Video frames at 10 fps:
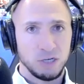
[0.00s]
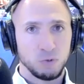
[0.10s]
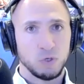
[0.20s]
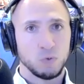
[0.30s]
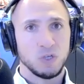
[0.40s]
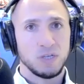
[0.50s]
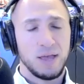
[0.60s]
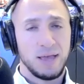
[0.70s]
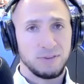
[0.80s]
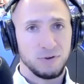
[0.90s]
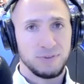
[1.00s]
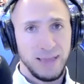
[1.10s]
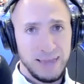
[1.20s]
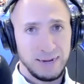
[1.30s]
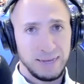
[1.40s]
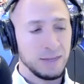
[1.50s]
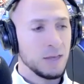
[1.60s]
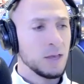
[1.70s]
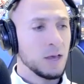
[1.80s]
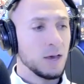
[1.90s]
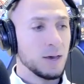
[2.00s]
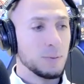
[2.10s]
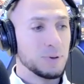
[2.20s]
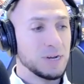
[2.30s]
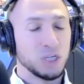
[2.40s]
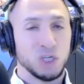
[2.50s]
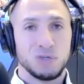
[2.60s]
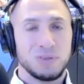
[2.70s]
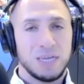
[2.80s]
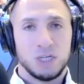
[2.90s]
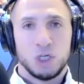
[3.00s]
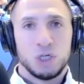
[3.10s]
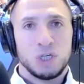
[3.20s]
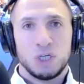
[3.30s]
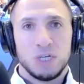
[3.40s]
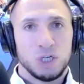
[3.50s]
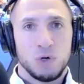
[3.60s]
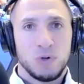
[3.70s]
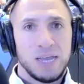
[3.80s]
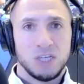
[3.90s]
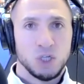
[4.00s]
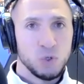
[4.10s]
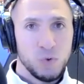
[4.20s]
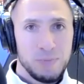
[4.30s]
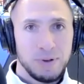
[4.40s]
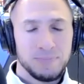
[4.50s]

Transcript: which was entertaining. But it shouldn't just showcase two women.